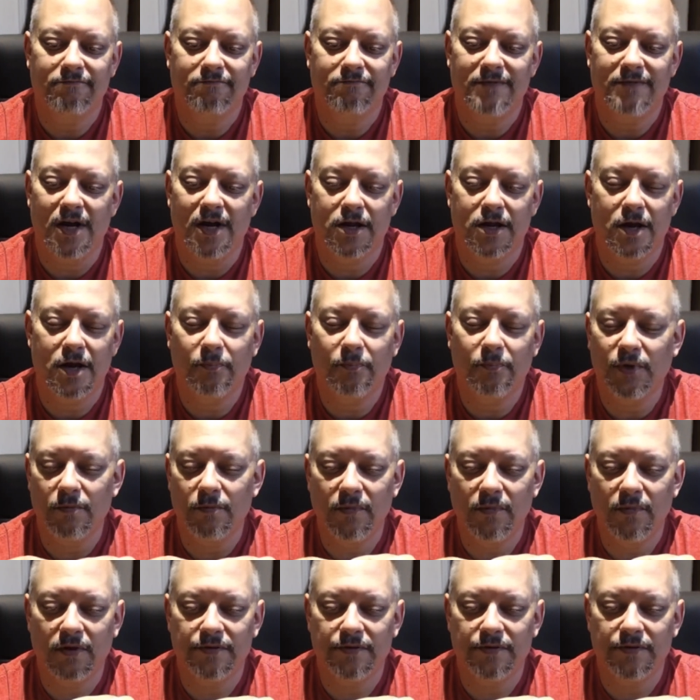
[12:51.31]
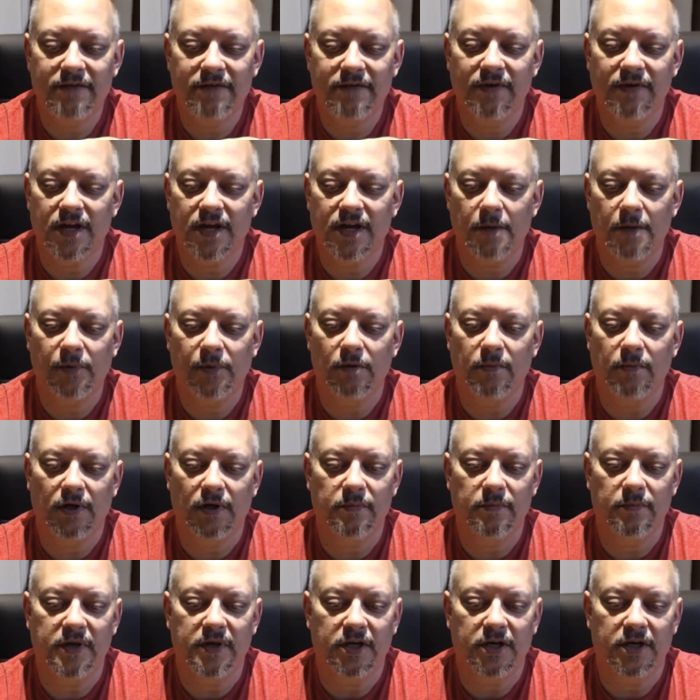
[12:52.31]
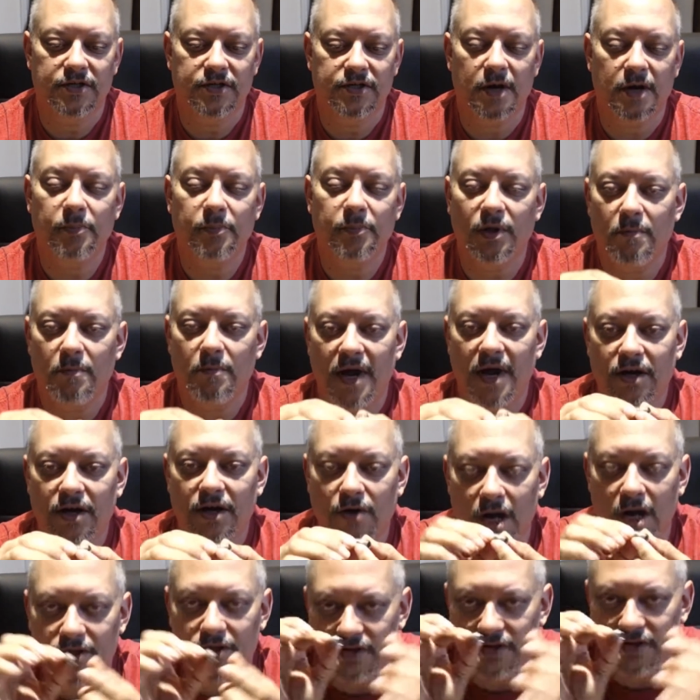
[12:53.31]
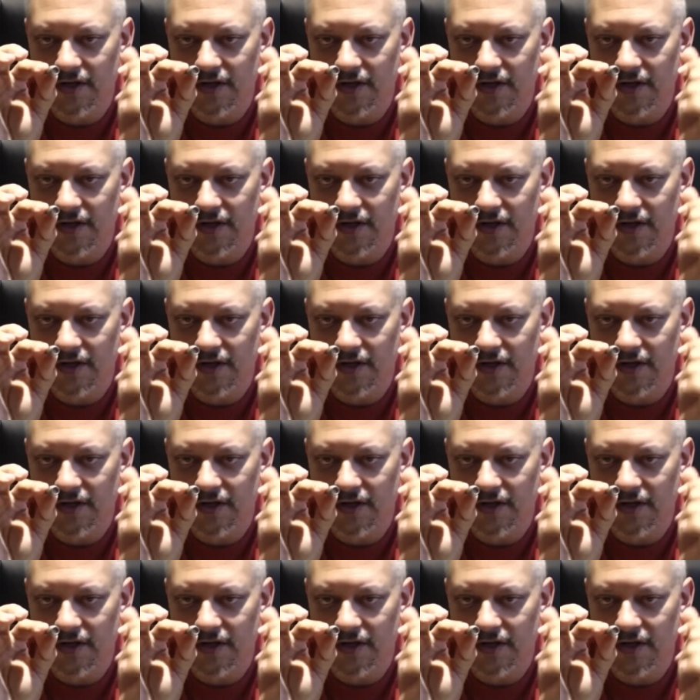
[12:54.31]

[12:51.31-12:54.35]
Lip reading: not even a couple of millimeters, a couple of microns,